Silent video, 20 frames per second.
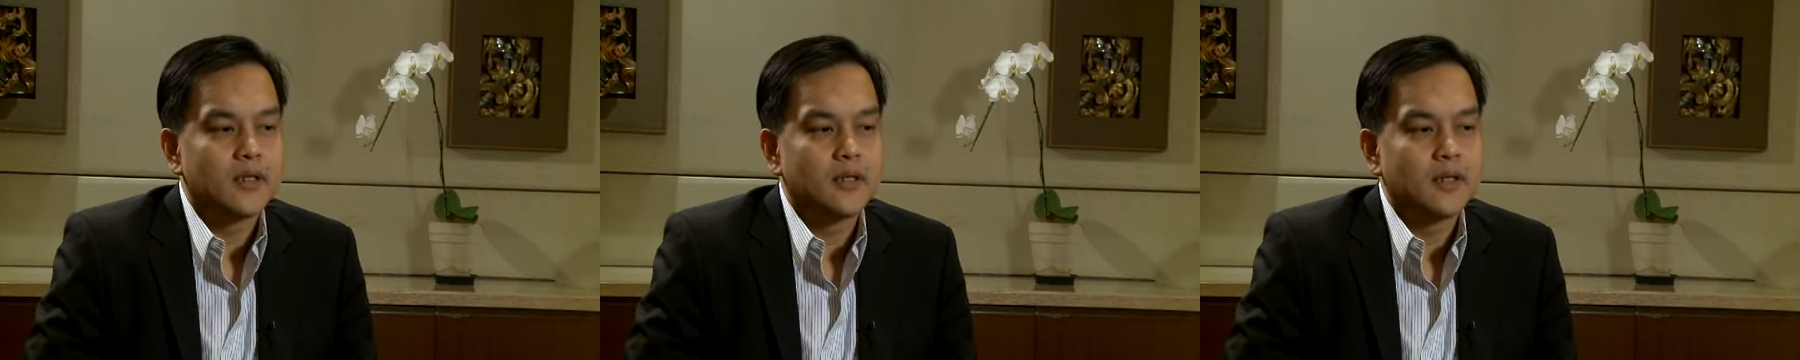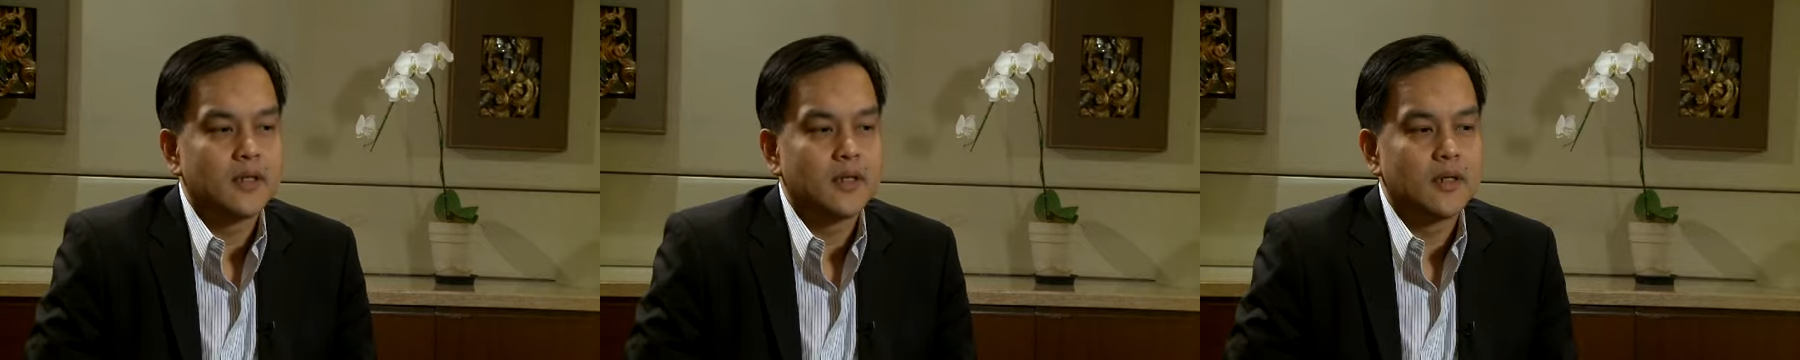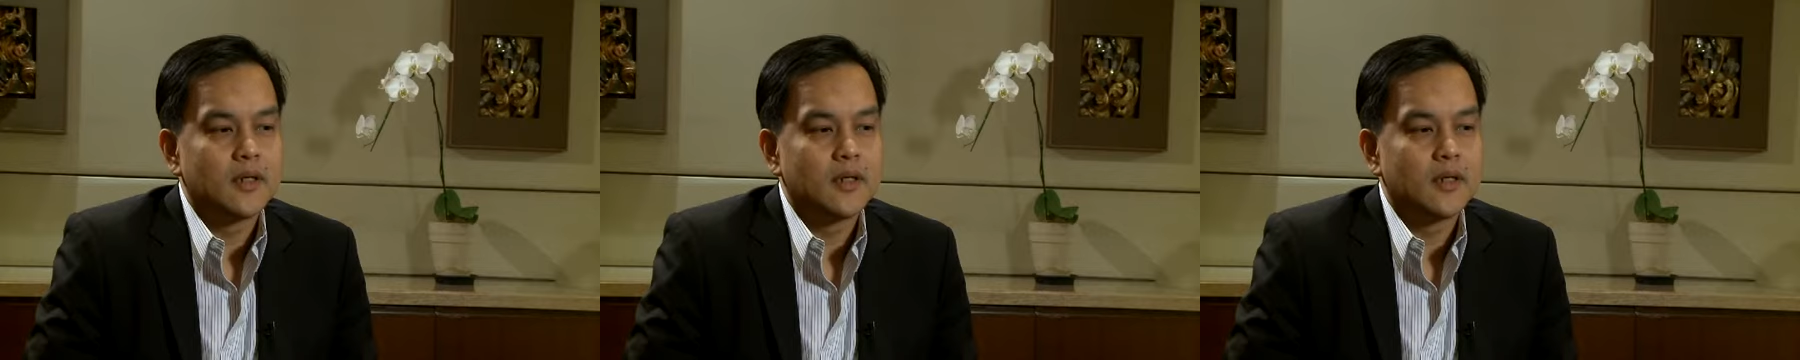
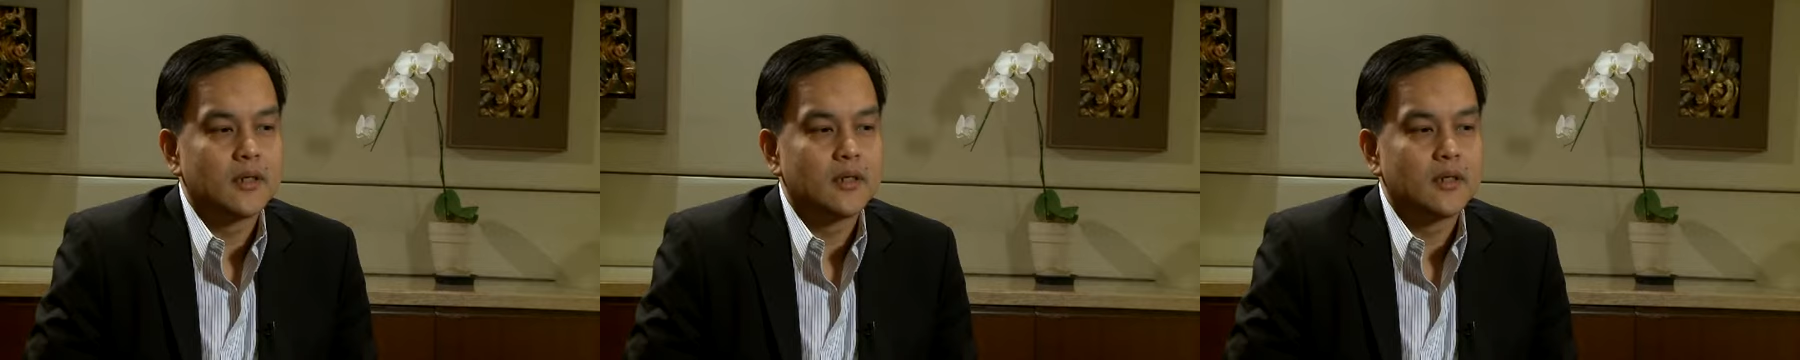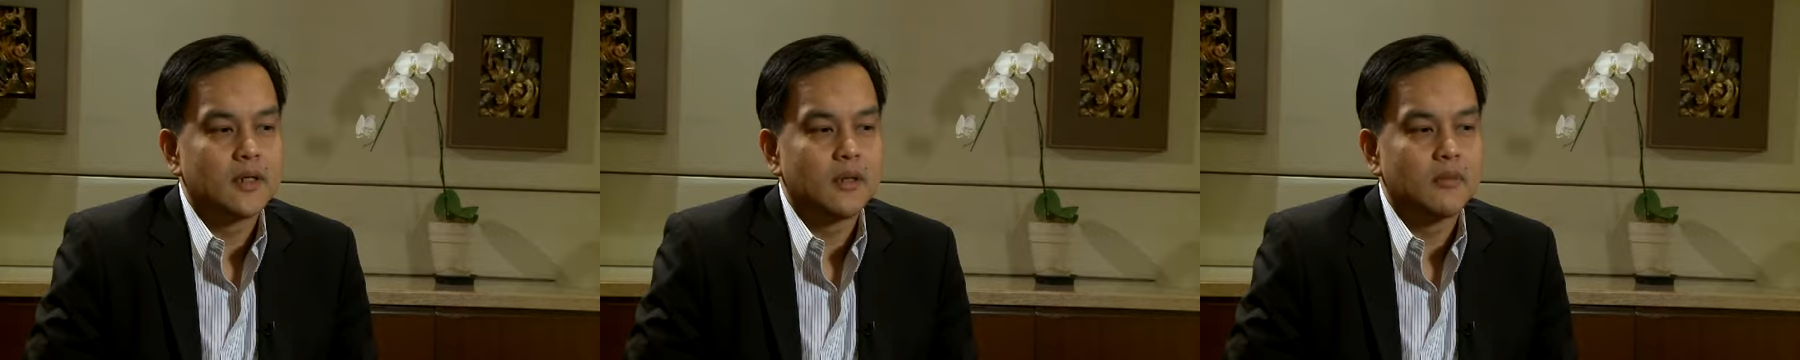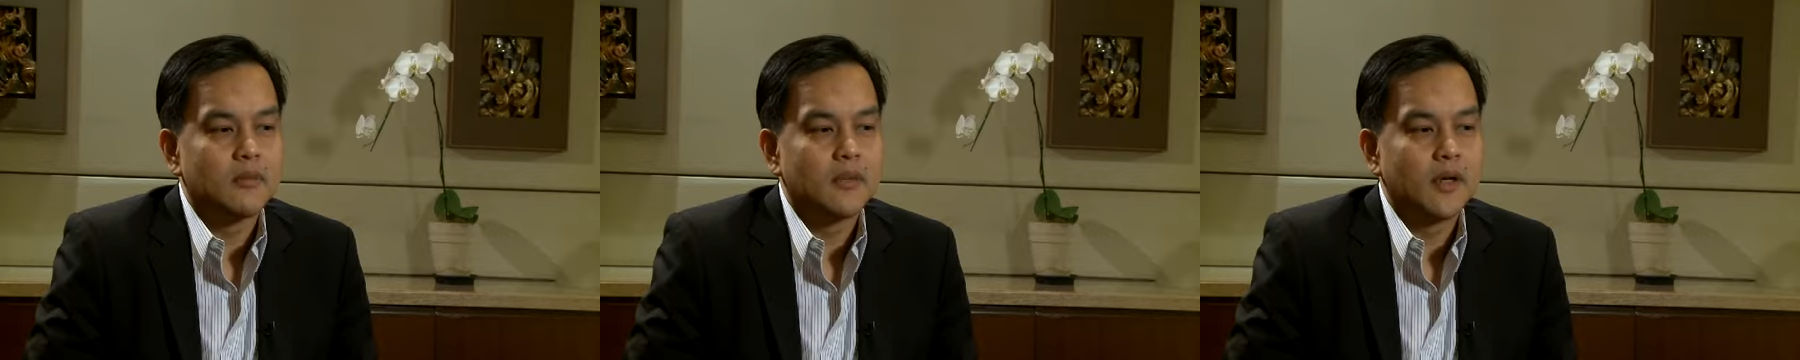that
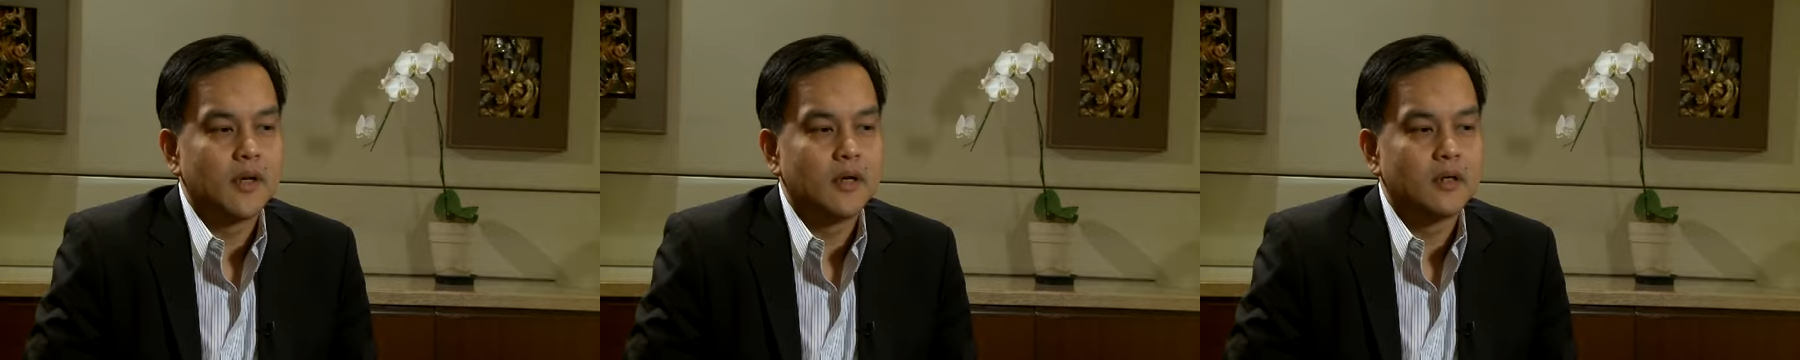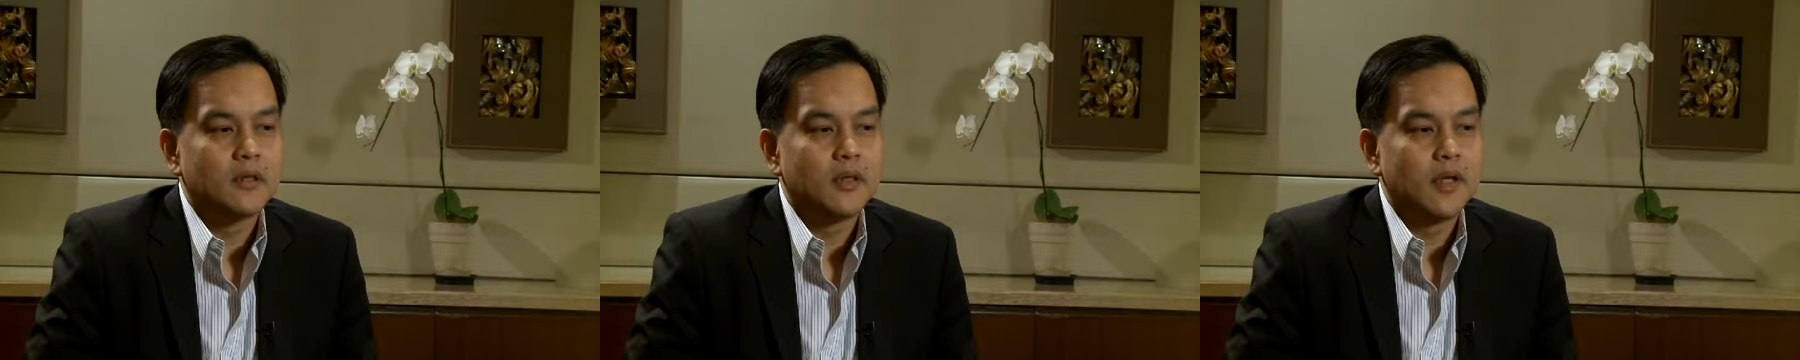about